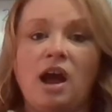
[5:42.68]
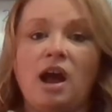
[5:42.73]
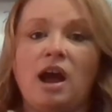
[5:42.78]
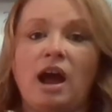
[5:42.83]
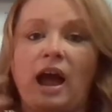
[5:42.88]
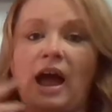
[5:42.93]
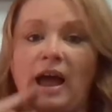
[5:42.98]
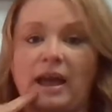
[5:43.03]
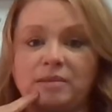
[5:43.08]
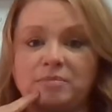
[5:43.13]

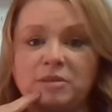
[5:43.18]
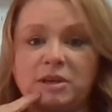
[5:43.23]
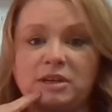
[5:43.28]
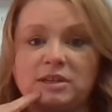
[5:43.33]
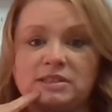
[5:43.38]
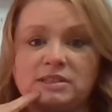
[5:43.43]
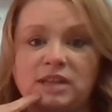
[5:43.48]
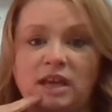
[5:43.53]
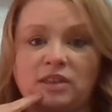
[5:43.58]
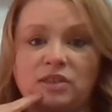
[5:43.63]
I'm going
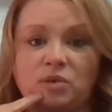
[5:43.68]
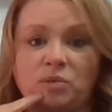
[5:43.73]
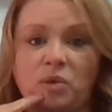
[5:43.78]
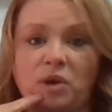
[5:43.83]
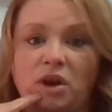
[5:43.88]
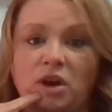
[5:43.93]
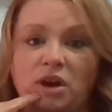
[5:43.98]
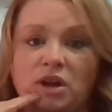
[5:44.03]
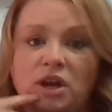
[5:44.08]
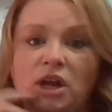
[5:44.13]
to say the
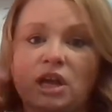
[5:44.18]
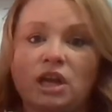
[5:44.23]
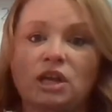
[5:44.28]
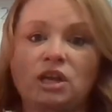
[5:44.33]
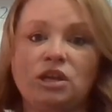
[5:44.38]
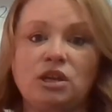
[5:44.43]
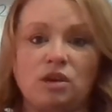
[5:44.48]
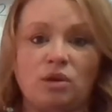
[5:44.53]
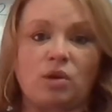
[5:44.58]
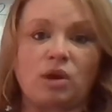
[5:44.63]
word,
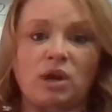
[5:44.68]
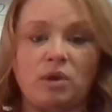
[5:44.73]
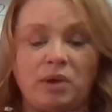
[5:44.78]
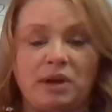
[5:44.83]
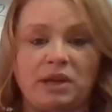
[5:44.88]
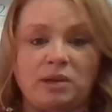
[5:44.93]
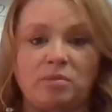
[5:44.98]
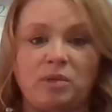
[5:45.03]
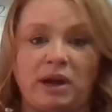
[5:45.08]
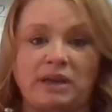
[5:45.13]
you're
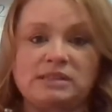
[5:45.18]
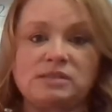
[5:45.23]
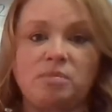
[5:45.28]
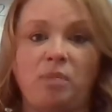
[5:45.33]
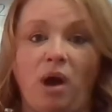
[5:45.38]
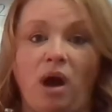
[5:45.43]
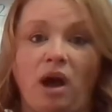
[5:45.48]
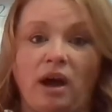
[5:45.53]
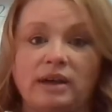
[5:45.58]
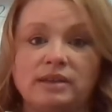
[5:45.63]
going to press
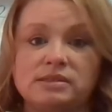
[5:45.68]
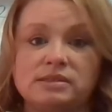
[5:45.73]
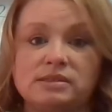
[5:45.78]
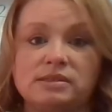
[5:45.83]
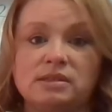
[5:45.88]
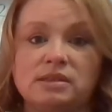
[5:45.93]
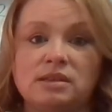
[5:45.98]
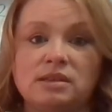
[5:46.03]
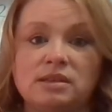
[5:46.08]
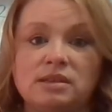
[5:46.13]

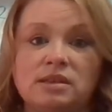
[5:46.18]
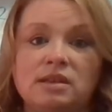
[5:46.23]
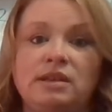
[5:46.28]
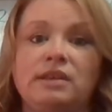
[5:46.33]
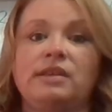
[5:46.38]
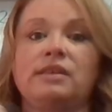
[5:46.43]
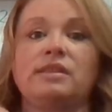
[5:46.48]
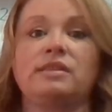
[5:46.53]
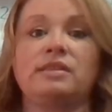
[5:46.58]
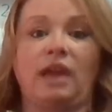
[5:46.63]
pause.
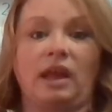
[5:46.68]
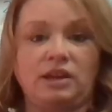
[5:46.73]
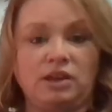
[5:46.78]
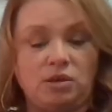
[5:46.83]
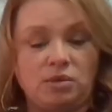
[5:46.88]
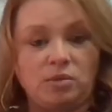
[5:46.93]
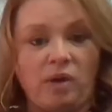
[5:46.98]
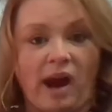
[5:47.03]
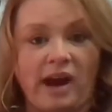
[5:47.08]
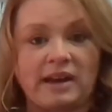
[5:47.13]
Then
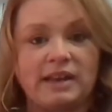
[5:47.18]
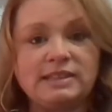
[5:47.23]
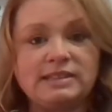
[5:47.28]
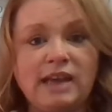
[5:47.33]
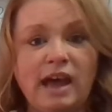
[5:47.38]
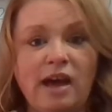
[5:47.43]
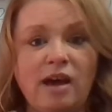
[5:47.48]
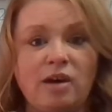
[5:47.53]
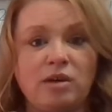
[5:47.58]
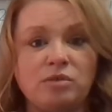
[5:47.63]
you write it
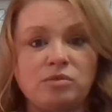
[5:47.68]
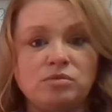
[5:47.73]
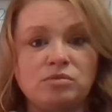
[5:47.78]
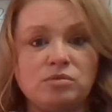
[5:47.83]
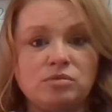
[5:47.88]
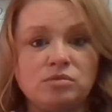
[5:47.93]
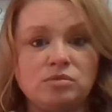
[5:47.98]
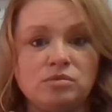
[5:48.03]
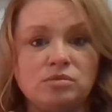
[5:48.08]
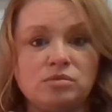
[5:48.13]
down,
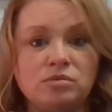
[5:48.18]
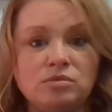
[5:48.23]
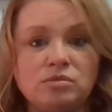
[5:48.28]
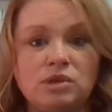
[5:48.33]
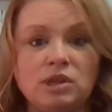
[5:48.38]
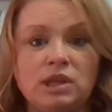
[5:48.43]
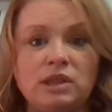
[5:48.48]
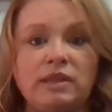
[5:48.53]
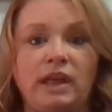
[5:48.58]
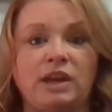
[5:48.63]

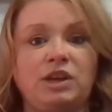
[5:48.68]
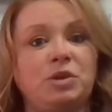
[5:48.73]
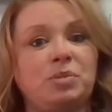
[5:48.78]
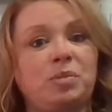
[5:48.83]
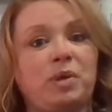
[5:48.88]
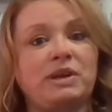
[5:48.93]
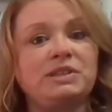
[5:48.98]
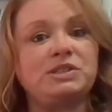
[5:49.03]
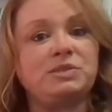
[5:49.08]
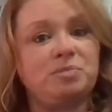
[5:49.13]
then you
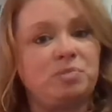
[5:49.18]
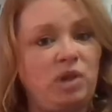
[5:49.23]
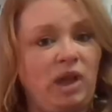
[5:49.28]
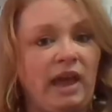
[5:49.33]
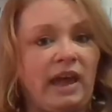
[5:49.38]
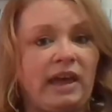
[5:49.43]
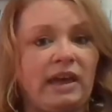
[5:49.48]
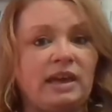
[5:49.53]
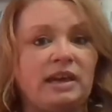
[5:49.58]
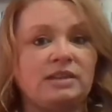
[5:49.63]
press
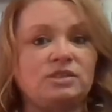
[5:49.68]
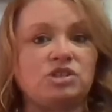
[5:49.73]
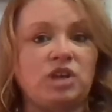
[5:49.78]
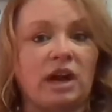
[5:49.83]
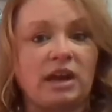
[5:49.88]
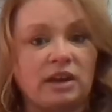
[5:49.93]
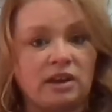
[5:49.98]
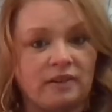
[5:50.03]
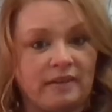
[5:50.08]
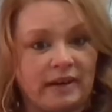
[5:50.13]
play and
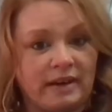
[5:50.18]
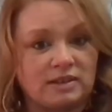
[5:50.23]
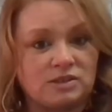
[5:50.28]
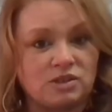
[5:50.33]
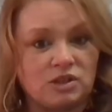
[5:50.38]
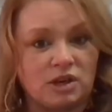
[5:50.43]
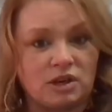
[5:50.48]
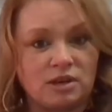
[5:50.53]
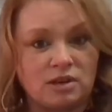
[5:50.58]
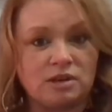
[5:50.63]
check your
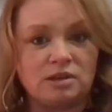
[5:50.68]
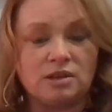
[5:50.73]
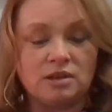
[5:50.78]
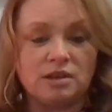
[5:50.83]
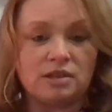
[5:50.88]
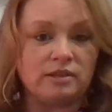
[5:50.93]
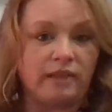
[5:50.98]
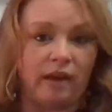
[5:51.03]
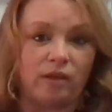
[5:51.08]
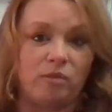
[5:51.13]
answer.
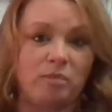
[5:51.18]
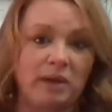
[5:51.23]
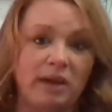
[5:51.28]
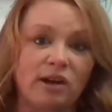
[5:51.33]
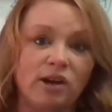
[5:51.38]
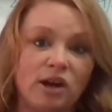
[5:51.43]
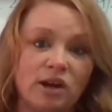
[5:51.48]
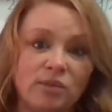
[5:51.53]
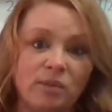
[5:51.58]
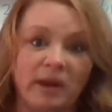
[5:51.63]
That will be a
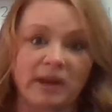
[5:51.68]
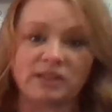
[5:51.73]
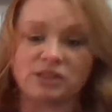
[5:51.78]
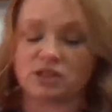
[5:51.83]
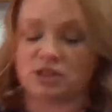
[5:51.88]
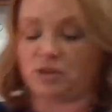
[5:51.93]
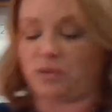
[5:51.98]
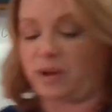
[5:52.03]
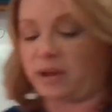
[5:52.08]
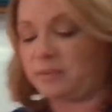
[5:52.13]
good way to
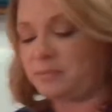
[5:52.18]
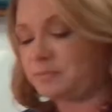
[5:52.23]
do it.